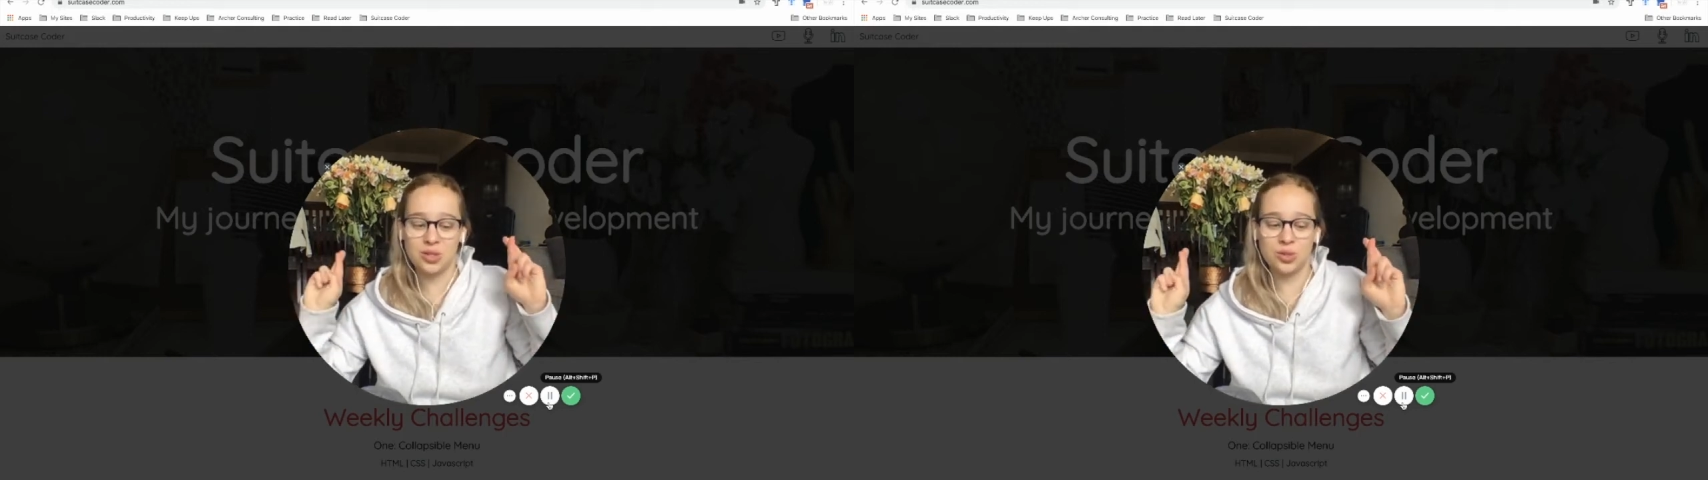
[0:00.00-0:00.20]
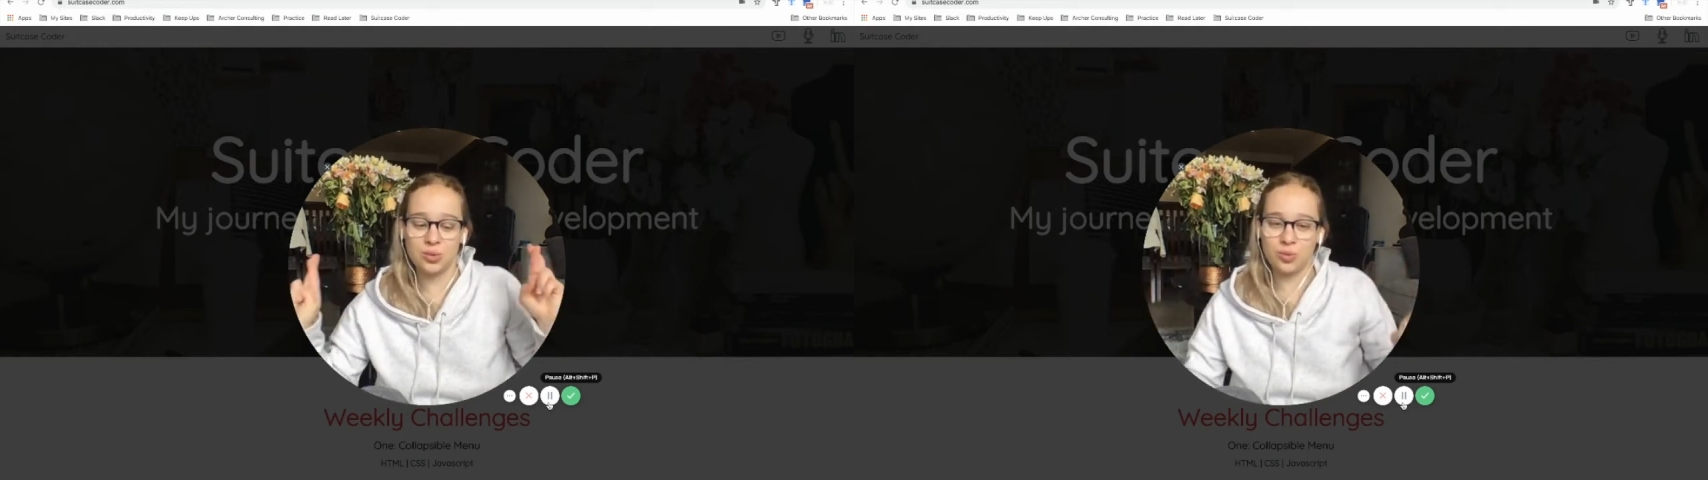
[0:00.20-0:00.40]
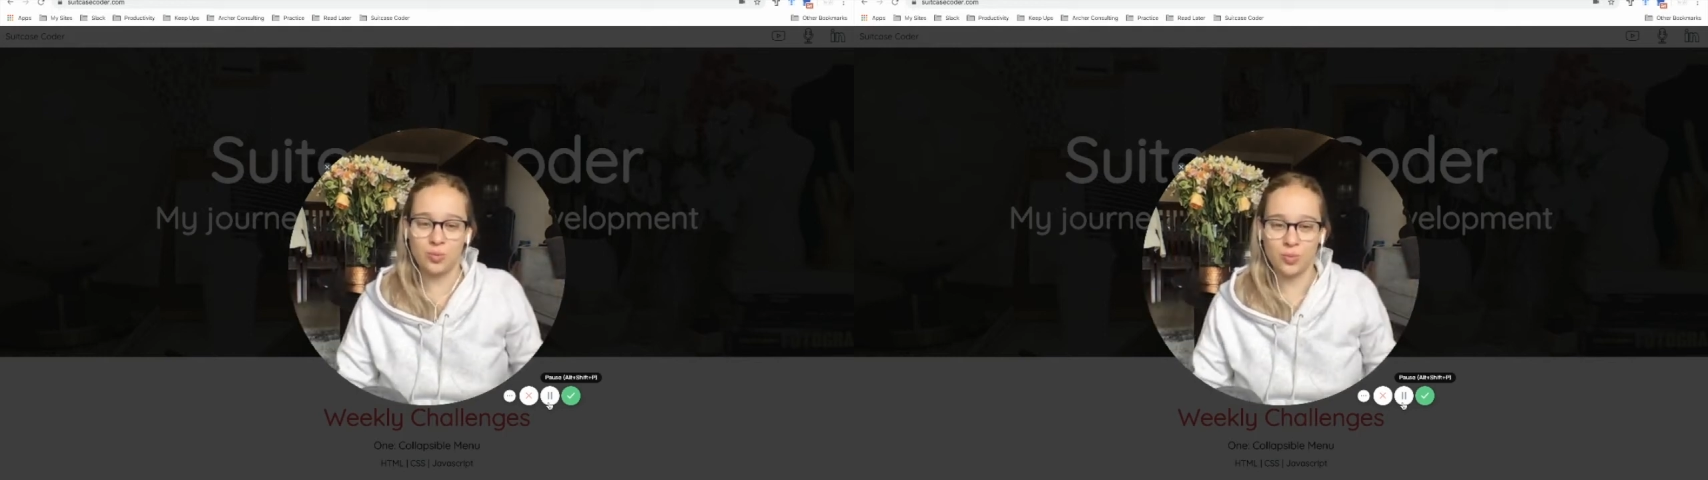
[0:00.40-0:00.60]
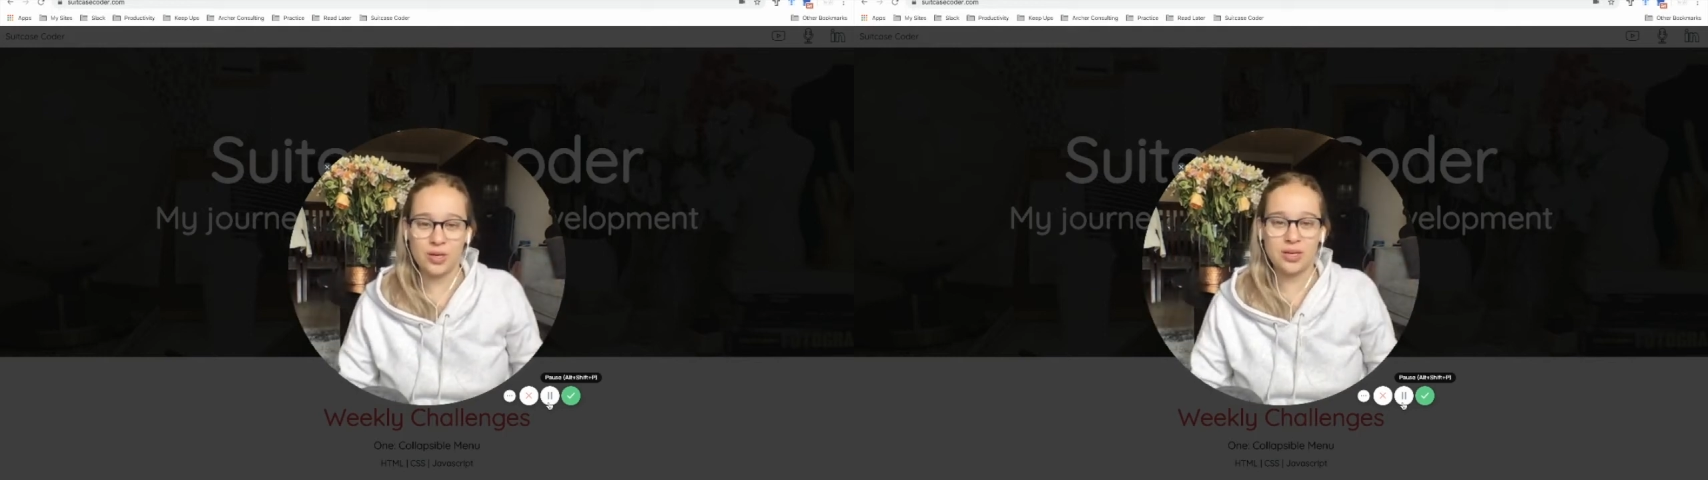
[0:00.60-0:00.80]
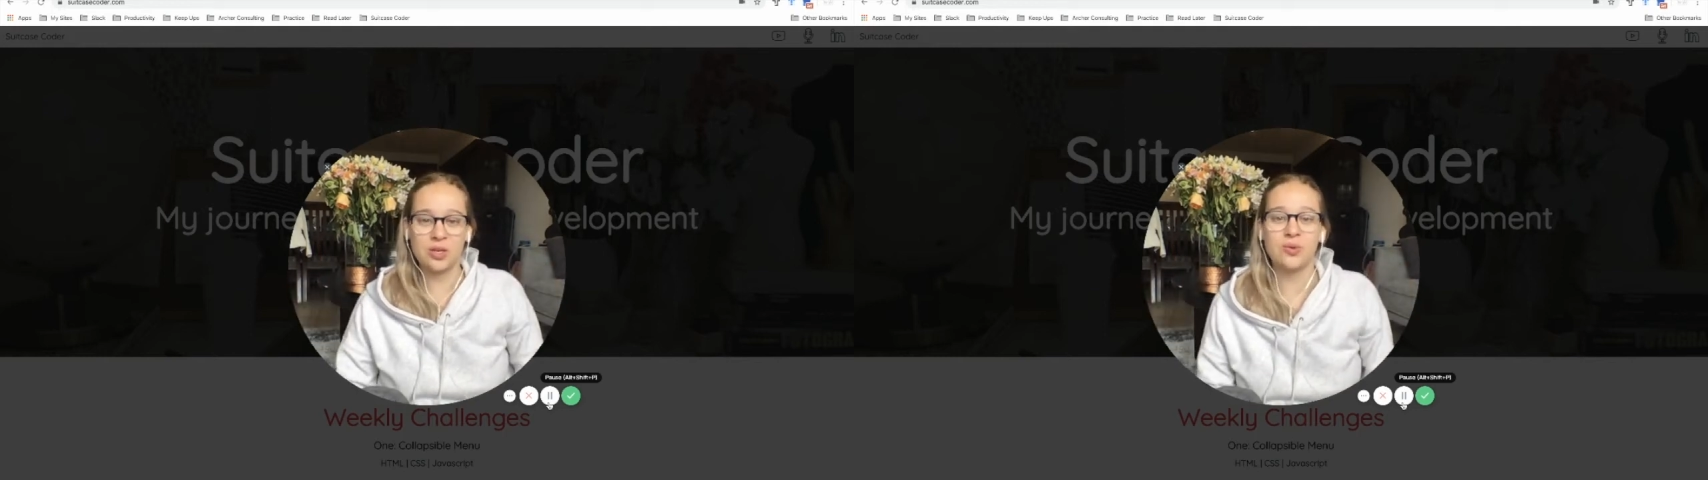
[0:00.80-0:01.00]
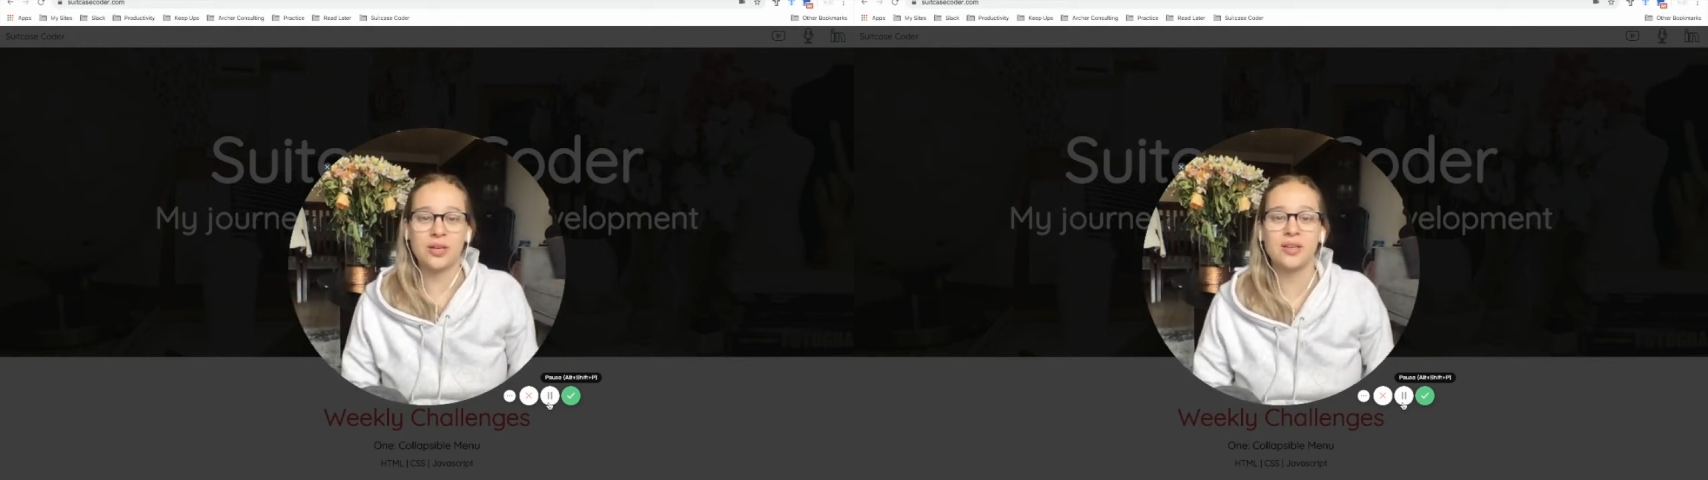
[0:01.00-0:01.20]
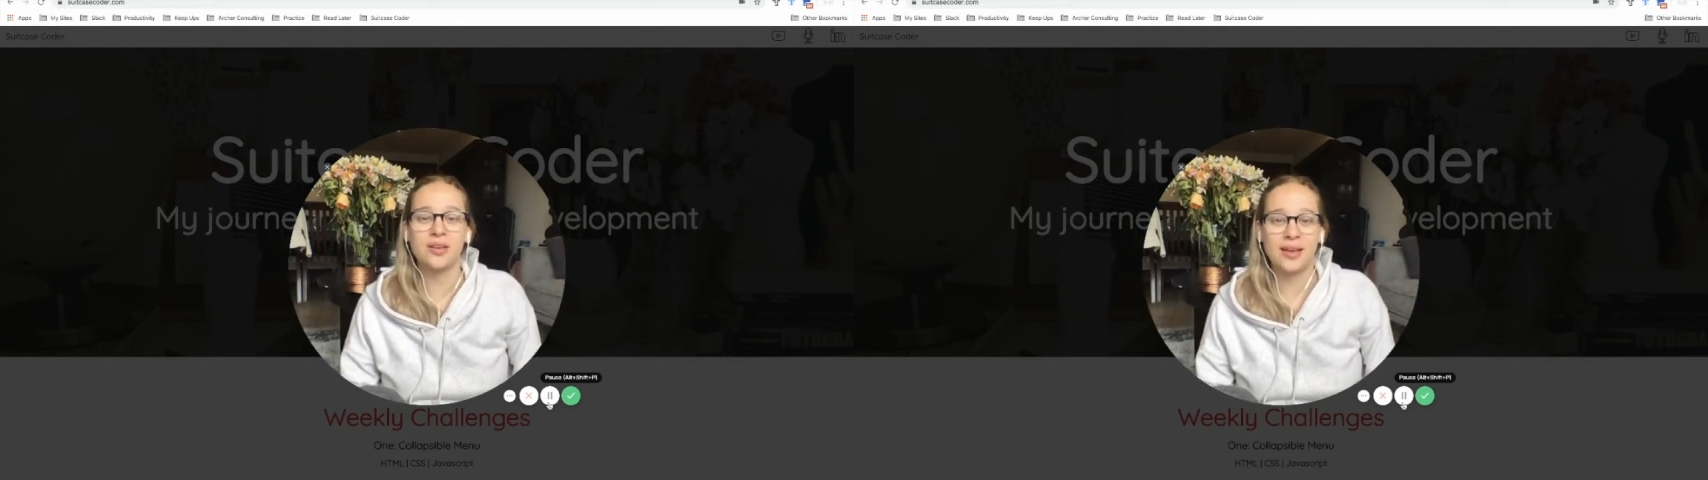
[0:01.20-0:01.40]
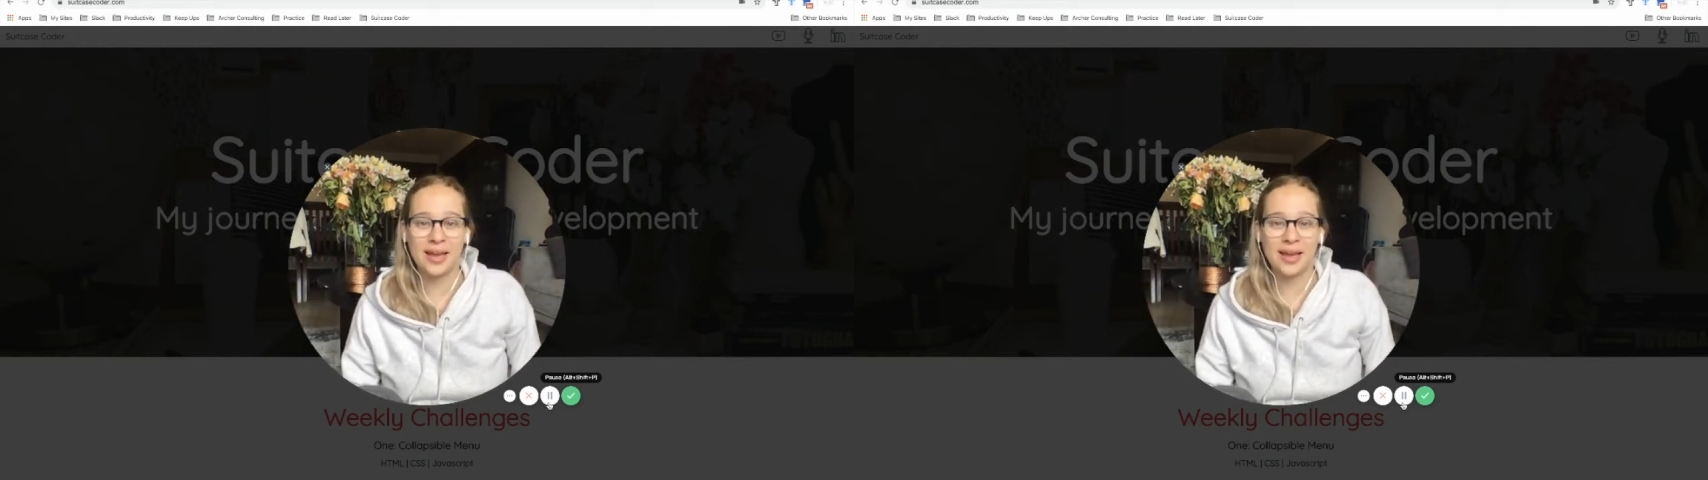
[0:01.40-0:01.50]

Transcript: to redo it